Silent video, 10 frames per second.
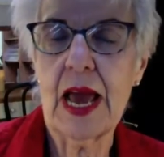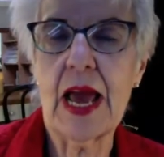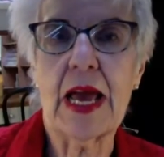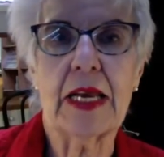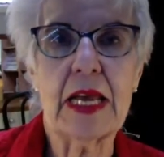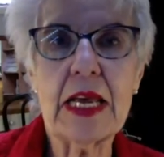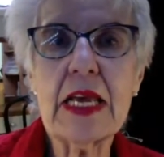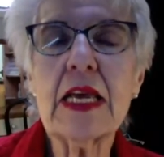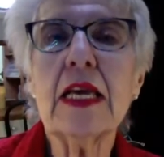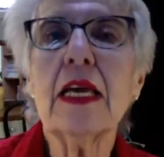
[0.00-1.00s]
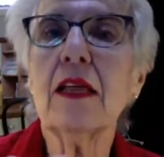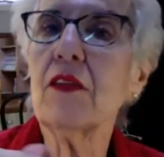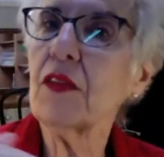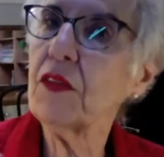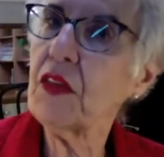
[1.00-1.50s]
And he
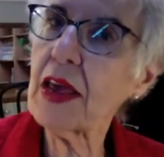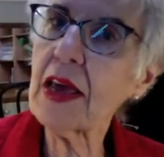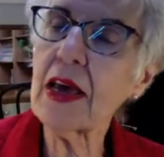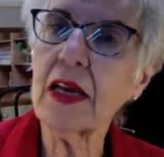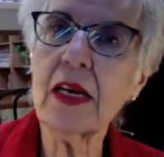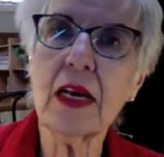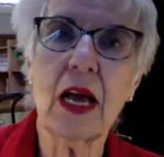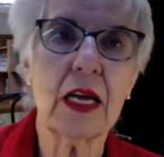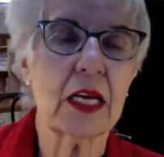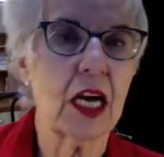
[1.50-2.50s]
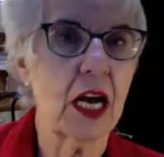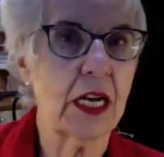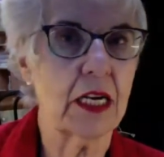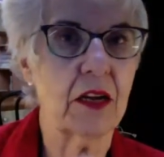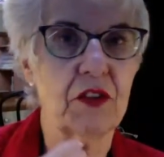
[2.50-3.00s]
then
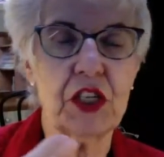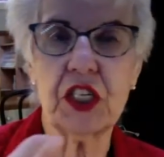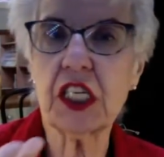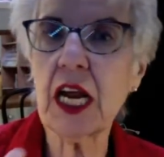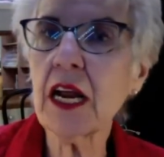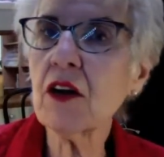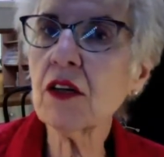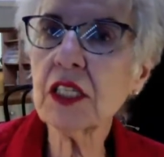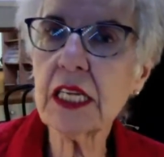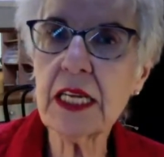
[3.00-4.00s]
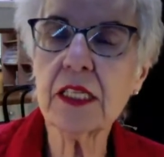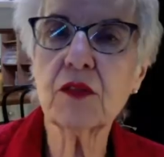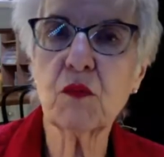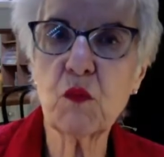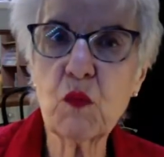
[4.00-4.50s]
kind of shares
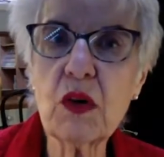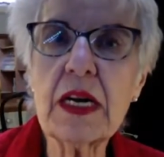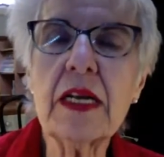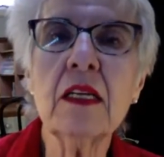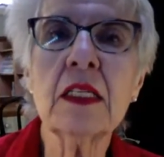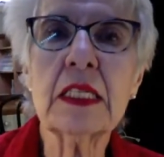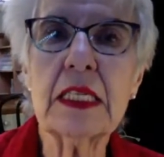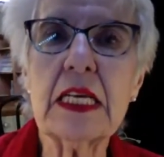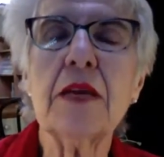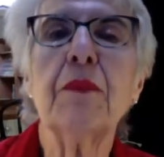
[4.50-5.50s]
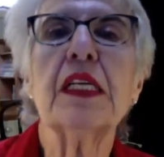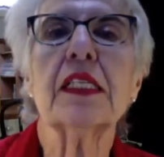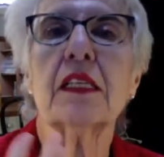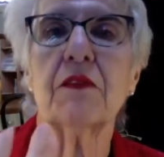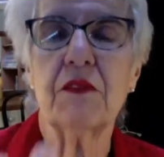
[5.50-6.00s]
his real
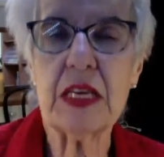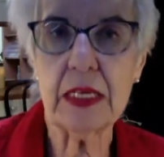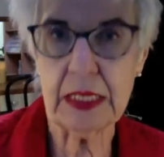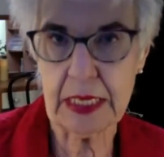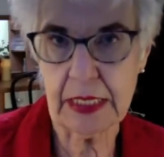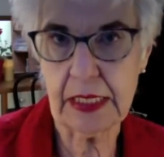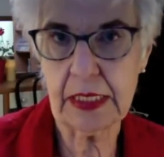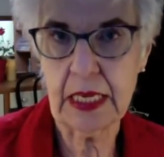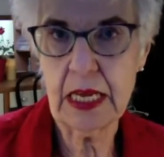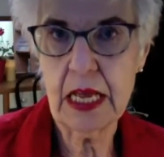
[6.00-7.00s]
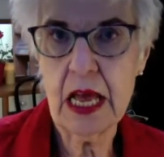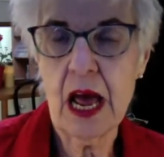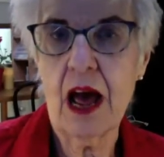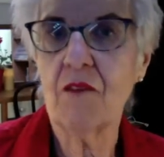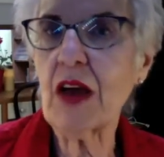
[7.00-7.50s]
deepest feelings
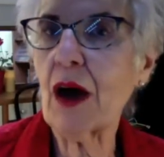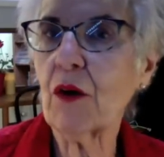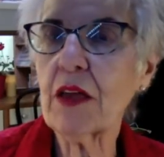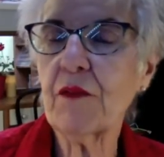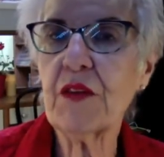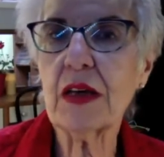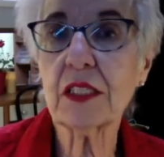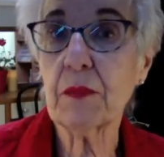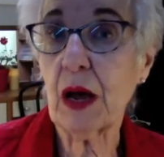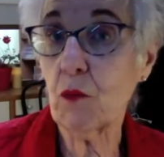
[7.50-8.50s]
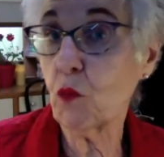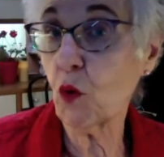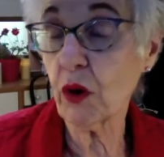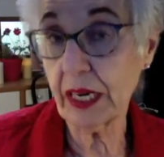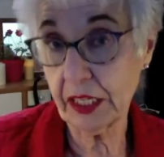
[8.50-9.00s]
of how he felt about
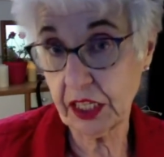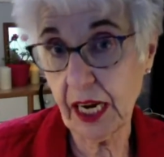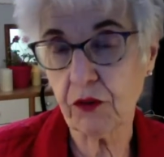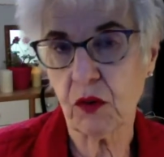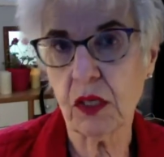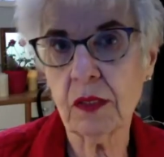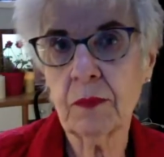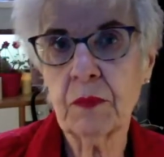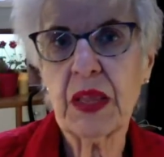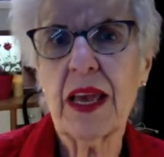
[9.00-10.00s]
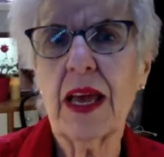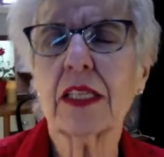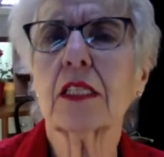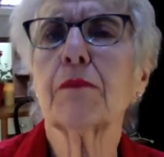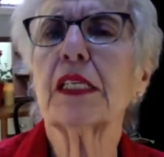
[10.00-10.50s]
war in general,
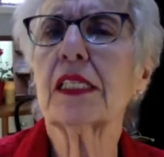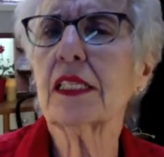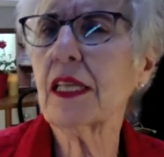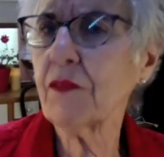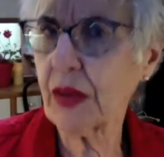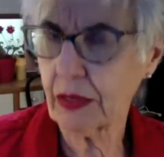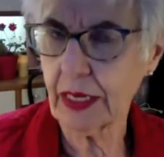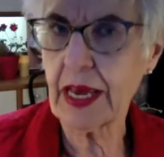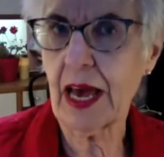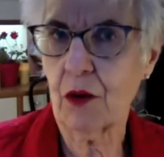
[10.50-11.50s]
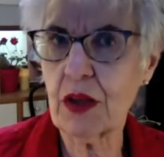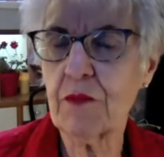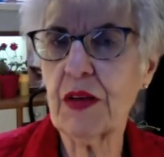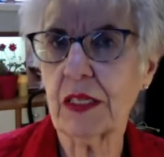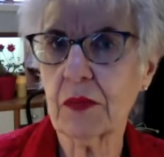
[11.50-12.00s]
and specifically how he
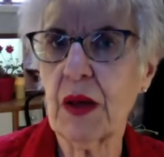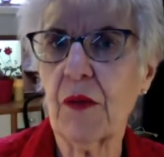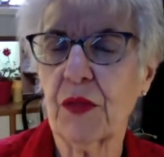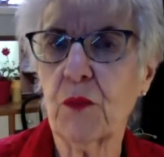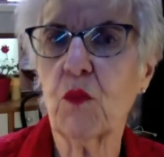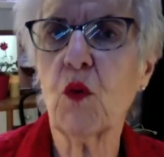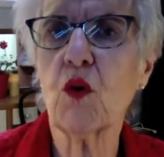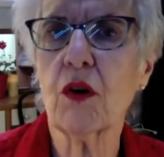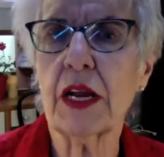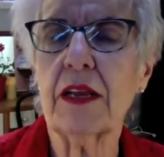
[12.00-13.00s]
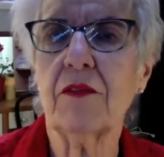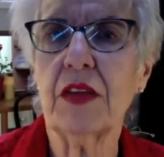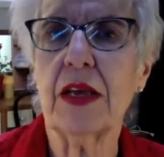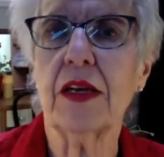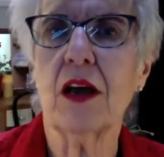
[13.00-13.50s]
felt about the war in
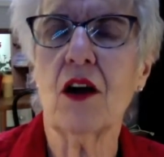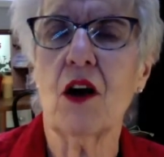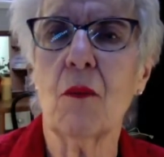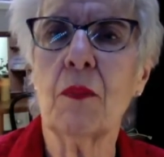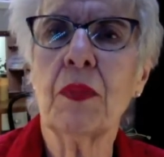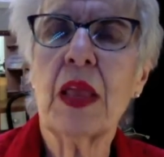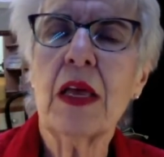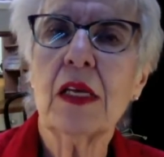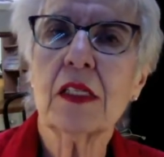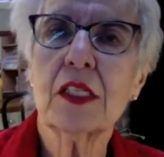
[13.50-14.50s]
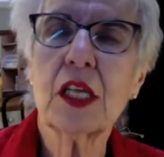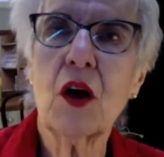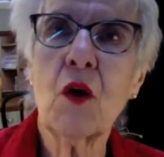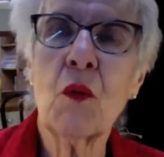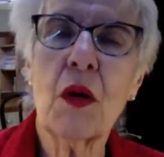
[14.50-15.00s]
Vietnam.
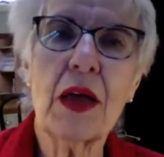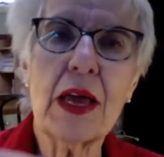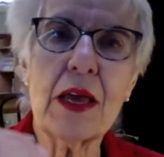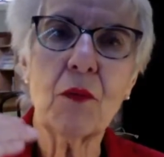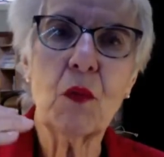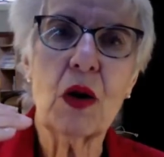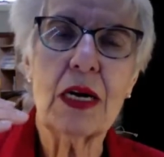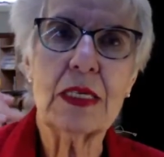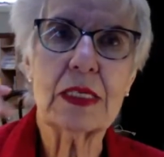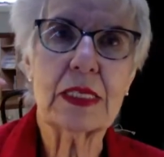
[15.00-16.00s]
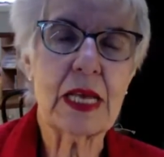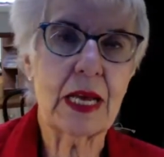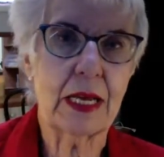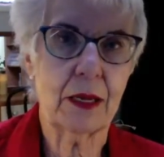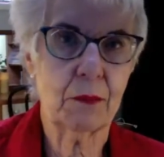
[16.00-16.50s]
So it was
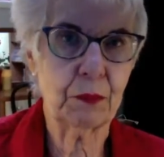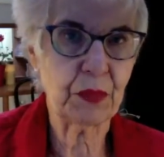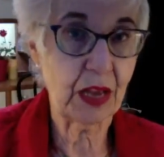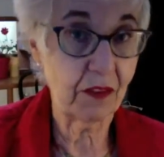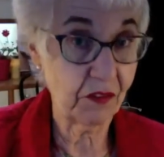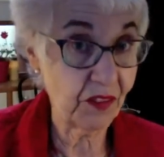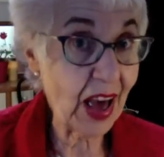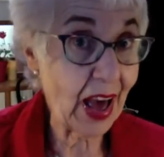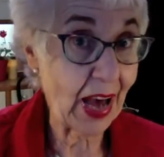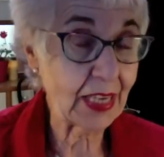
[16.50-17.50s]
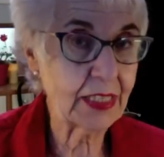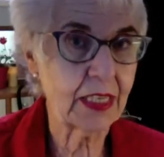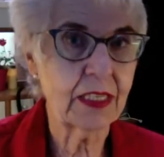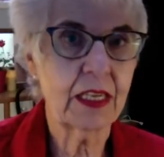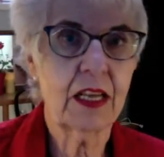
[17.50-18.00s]
um, a
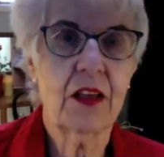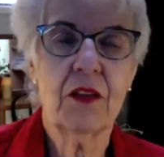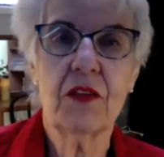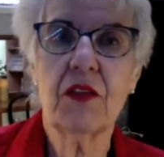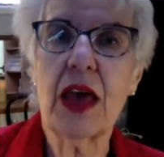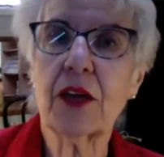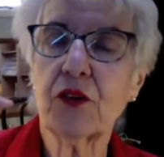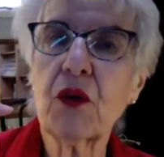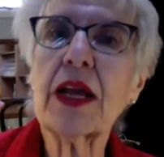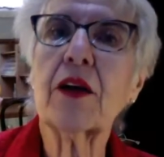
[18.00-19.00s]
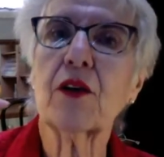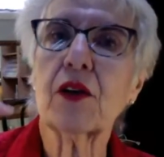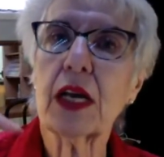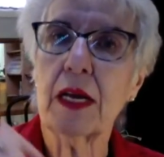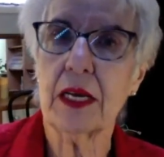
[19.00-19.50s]
fact that
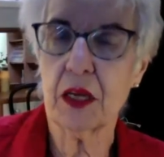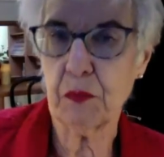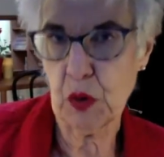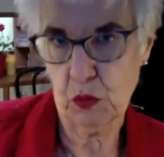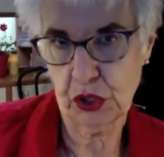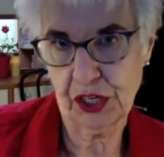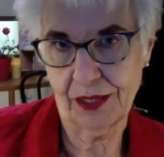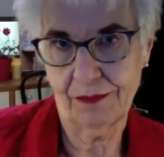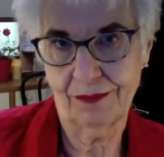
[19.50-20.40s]
triggered an emotion.